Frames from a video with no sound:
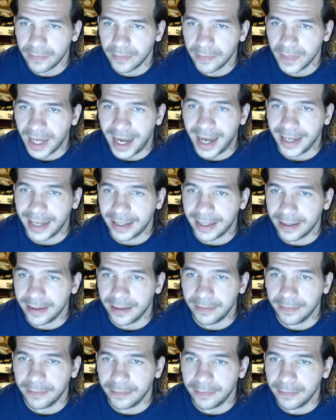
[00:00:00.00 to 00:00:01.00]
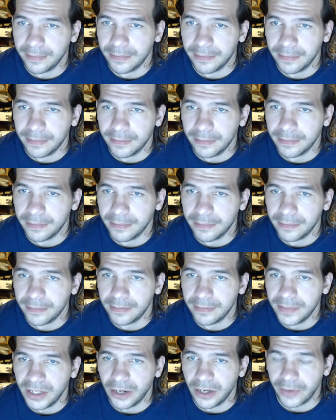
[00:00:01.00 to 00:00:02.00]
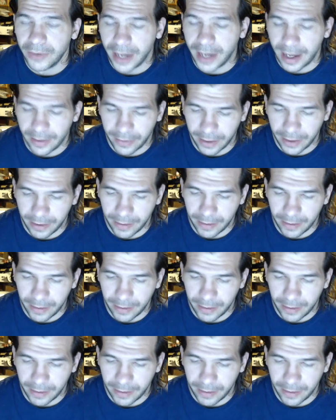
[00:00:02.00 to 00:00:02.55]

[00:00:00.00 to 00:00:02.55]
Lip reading: hiking, down there